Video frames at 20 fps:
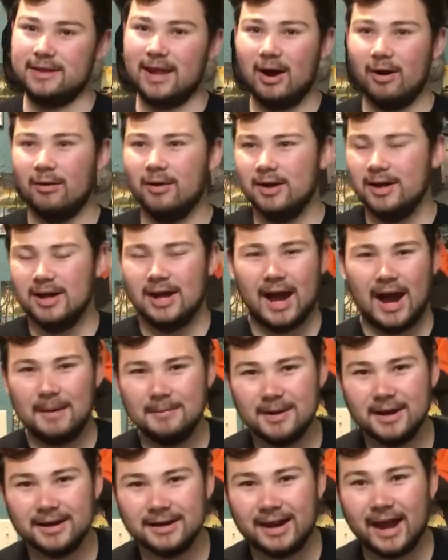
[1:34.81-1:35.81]
Now, I'm
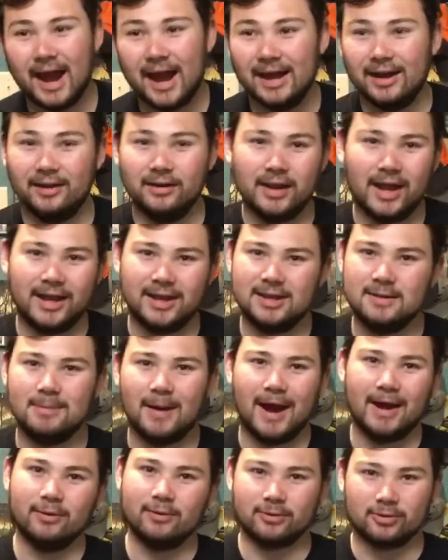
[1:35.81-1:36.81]
not a guy on you
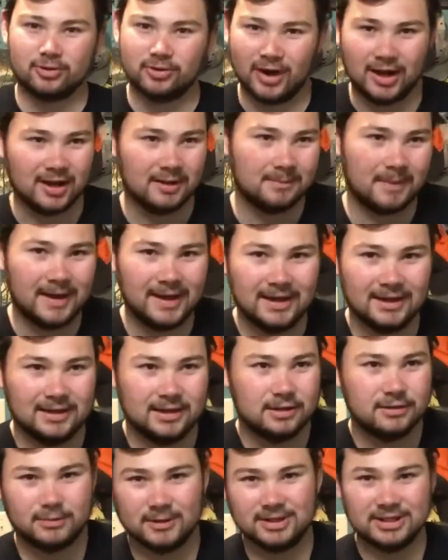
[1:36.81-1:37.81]
buy a little crankbait
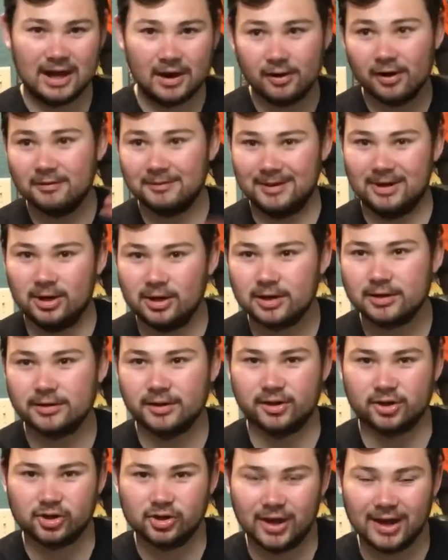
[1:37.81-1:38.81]
and switch out all my hooks
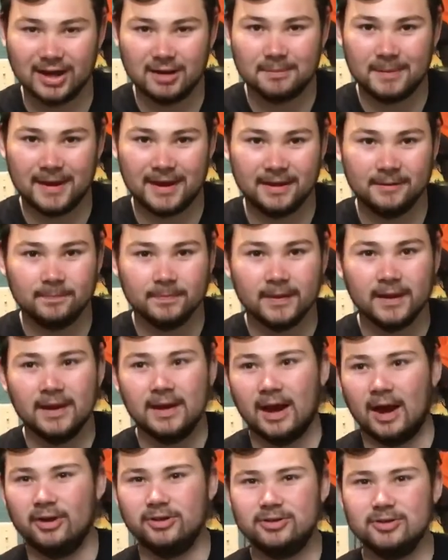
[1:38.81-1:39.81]
on a crankbait.
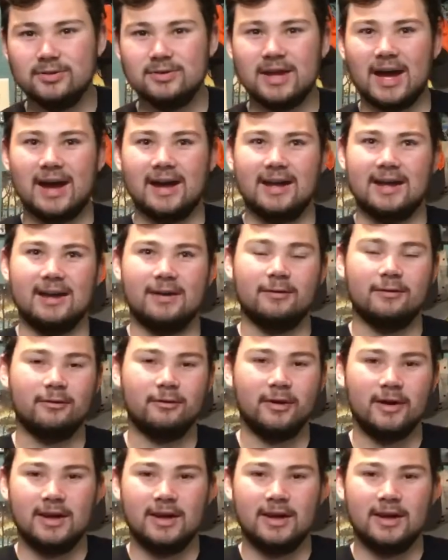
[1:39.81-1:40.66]
I'll do that if